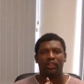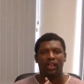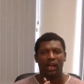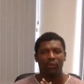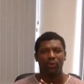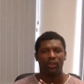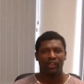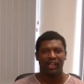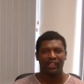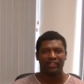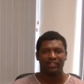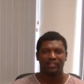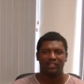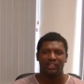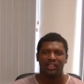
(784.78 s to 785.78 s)
that I would like
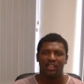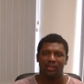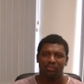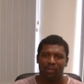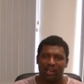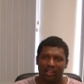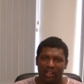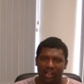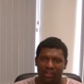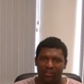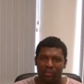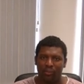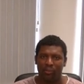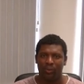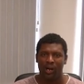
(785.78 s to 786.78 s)
to see in my life?
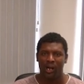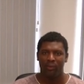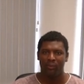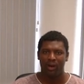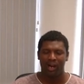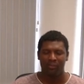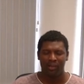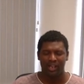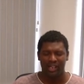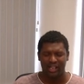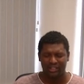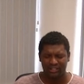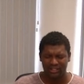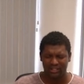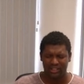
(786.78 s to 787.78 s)
Why, why am I
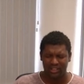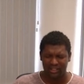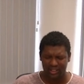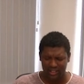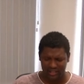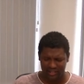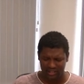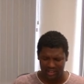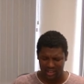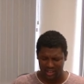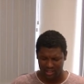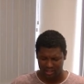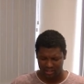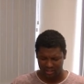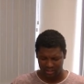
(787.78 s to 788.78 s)
not seeing these
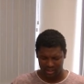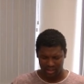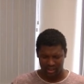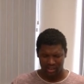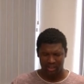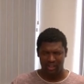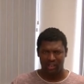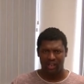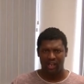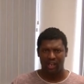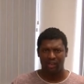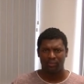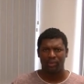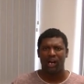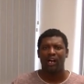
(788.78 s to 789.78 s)
things
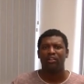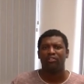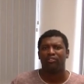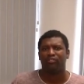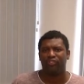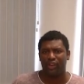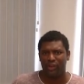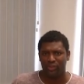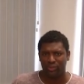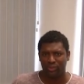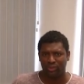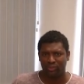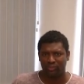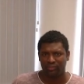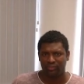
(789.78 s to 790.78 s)
um,
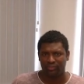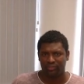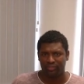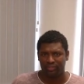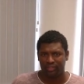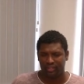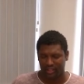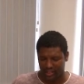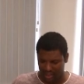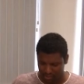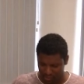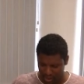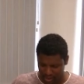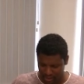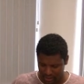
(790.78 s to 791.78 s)
unfold
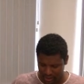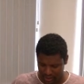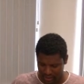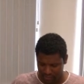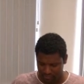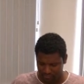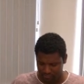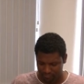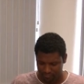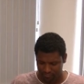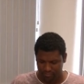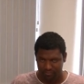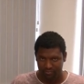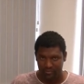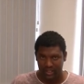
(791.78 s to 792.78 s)
in my life?
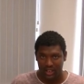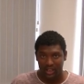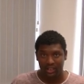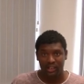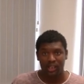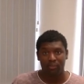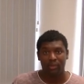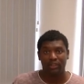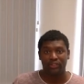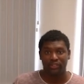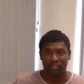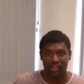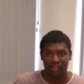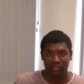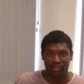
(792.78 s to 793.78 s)
There could be
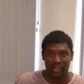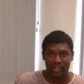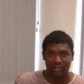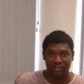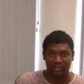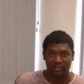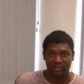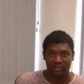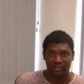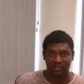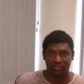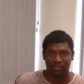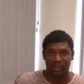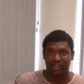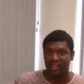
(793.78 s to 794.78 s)
three reasons,
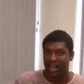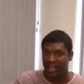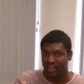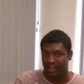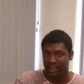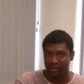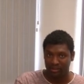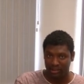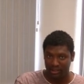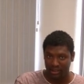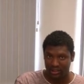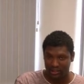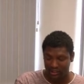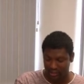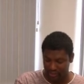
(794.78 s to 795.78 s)
but not
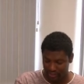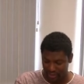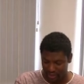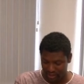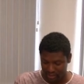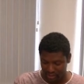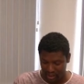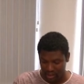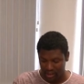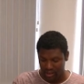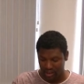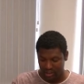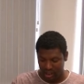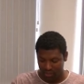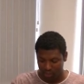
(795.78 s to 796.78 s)
limited to these.
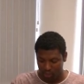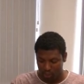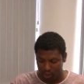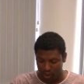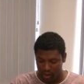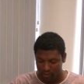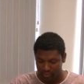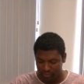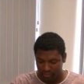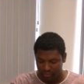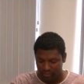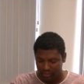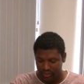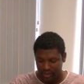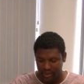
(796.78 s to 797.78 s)
Number one,
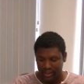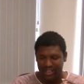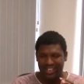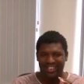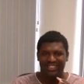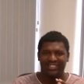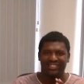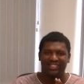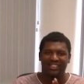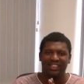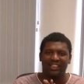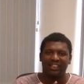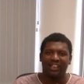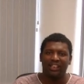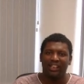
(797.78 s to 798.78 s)
is it
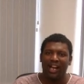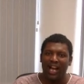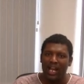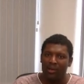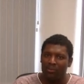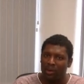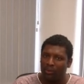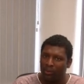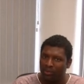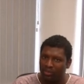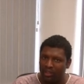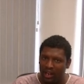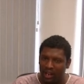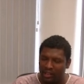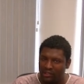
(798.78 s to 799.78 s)
in alignment with
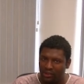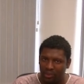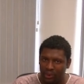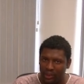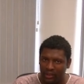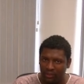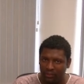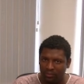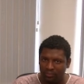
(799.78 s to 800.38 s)
God's will?